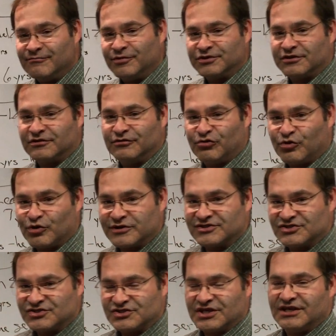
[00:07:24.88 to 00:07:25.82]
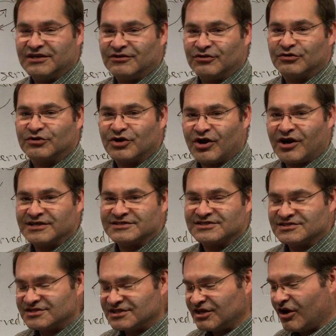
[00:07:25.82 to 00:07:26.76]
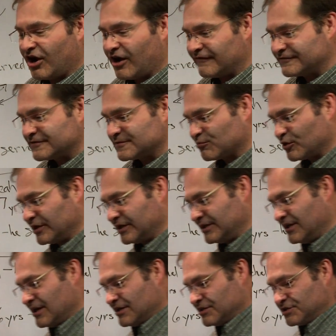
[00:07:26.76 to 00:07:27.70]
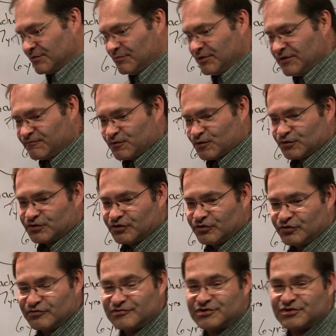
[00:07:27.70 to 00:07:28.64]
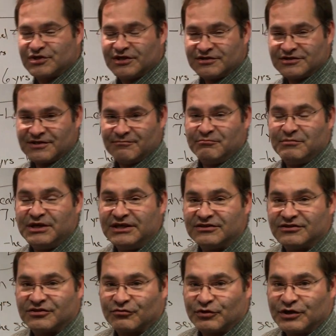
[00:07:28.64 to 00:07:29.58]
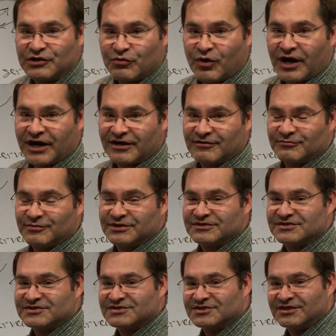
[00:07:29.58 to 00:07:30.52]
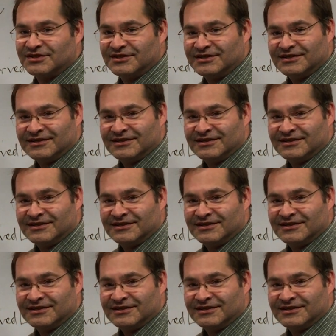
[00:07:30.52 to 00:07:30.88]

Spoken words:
But the Lord still causes the offspring to be produced to meet the requirements